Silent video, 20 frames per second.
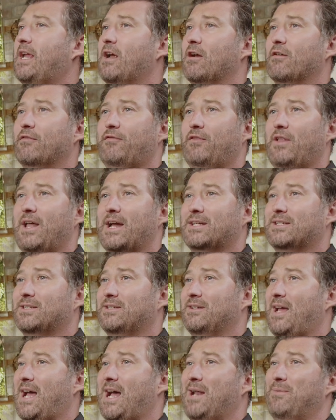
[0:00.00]
care flex
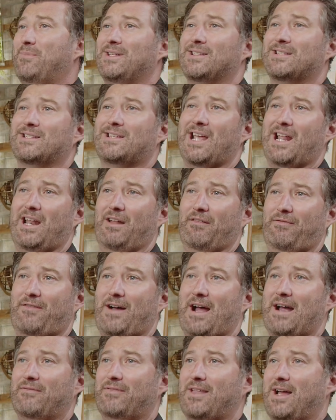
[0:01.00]
had been set at
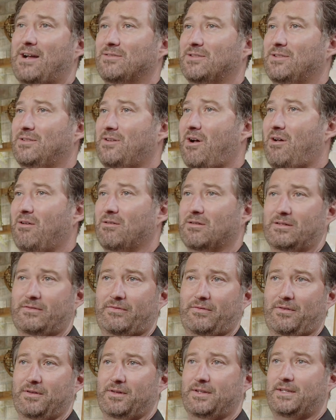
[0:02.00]
$5,000
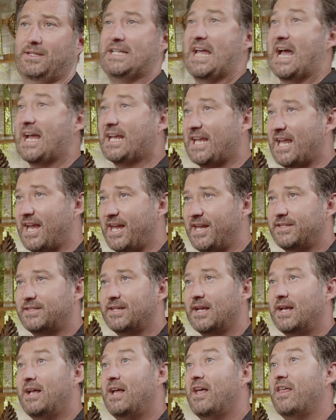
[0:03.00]
for decades.
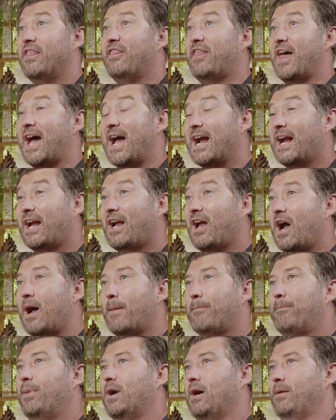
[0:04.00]
That
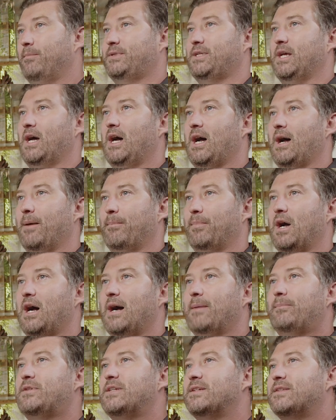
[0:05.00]
got bumped up
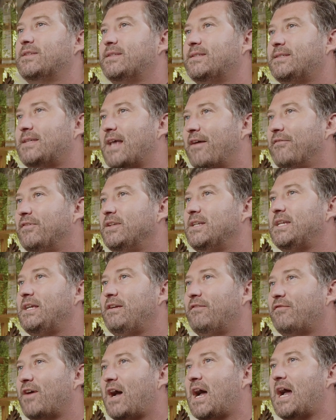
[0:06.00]
to
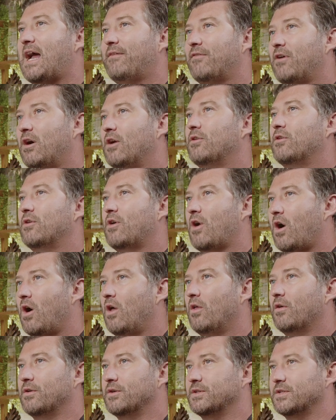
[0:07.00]

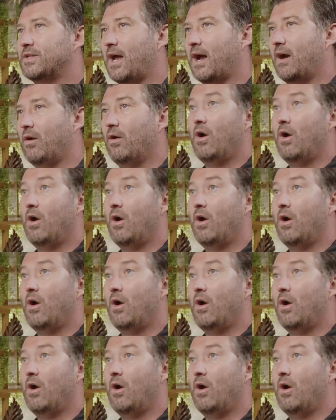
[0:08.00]
$7,500 now,